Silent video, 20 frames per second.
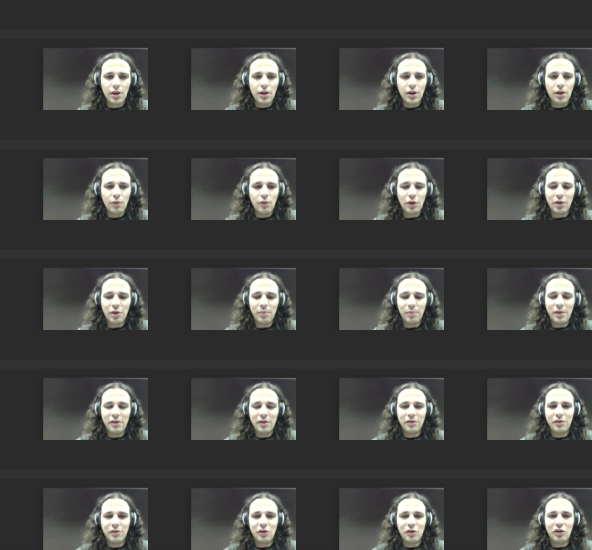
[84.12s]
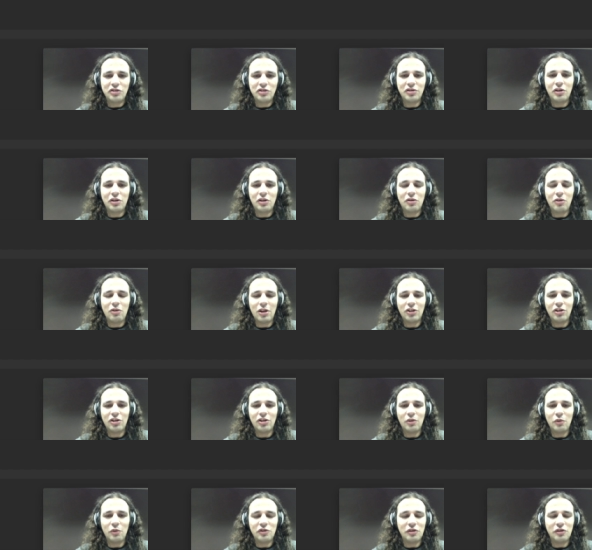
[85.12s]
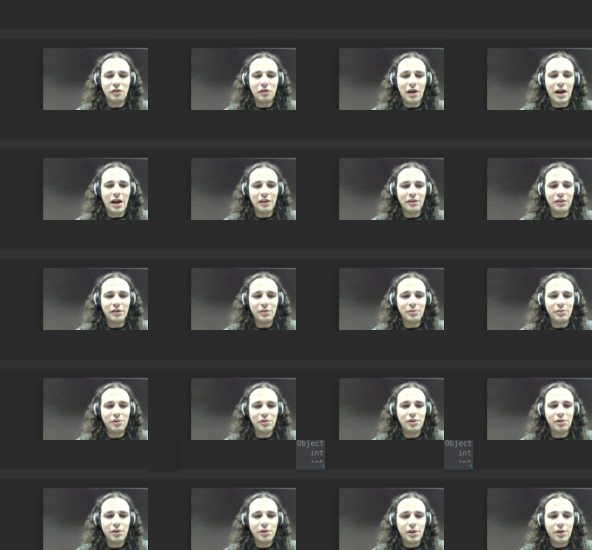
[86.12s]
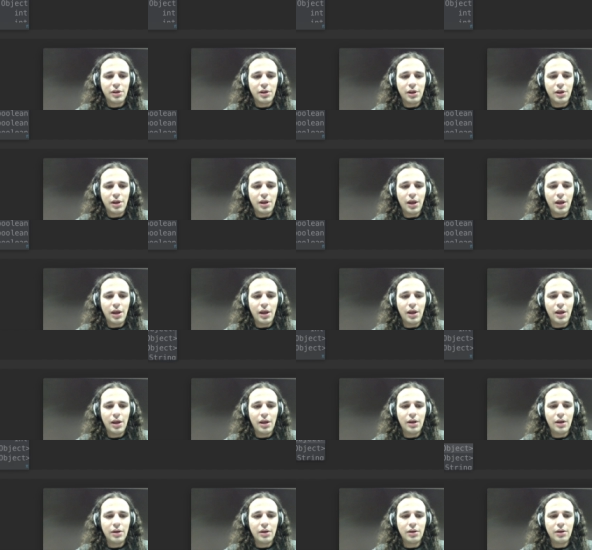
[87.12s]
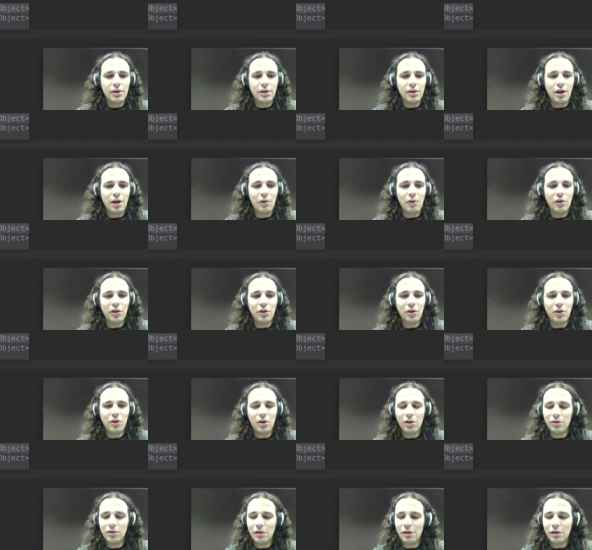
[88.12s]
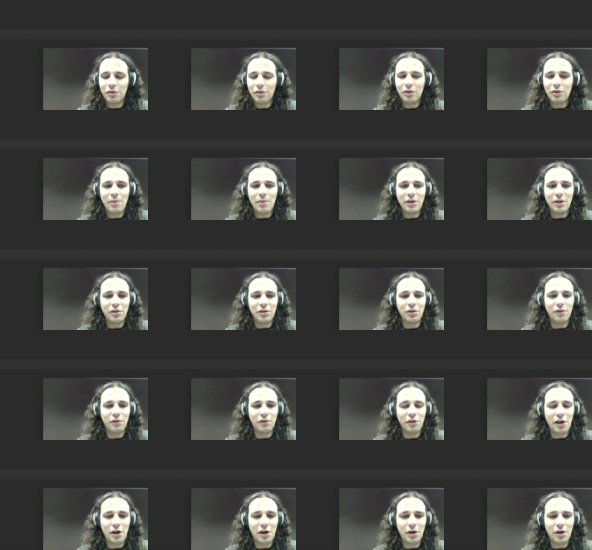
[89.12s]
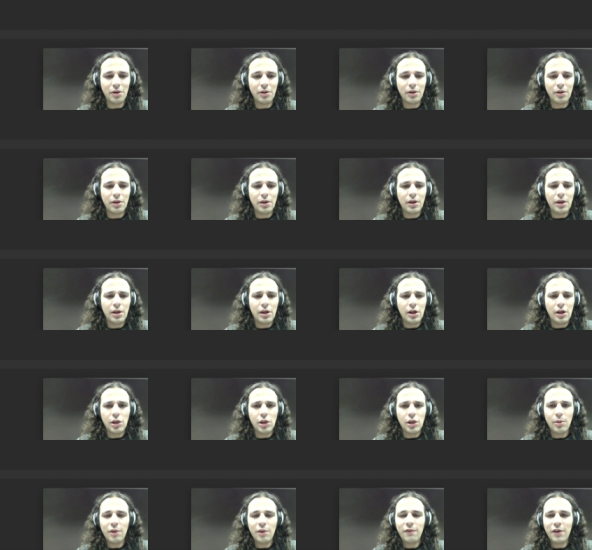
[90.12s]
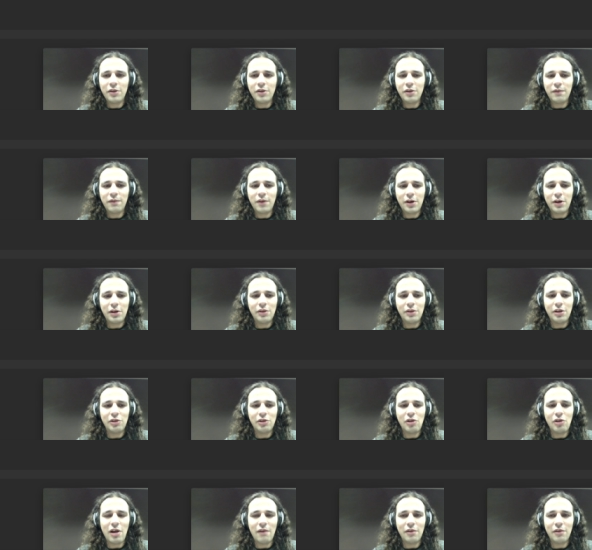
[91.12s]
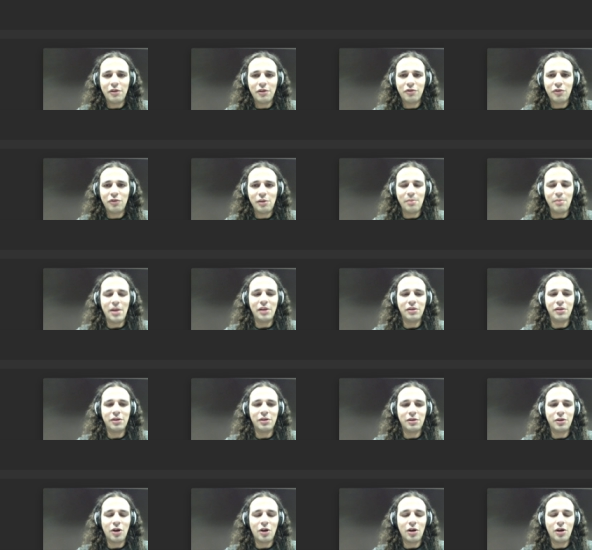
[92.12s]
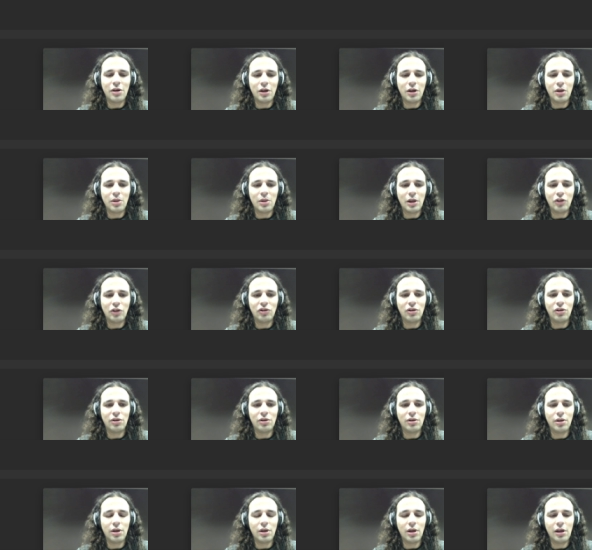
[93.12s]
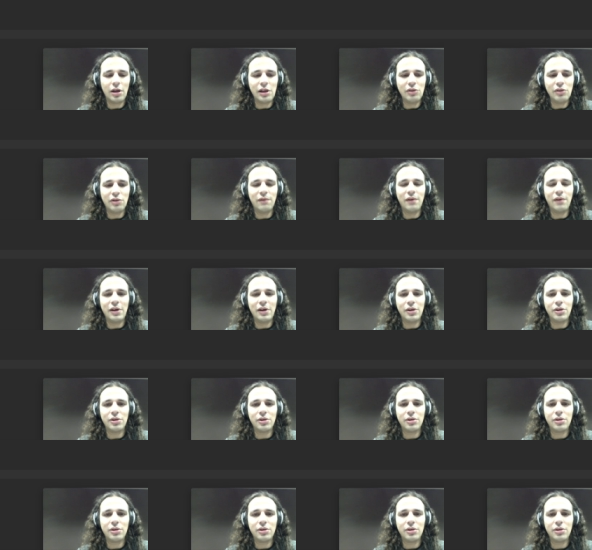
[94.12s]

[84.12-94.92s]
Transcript: We can pick the original collection, which is items, and now we can call a stream method over there. You might find it funny that you have a stream method on a collection interface.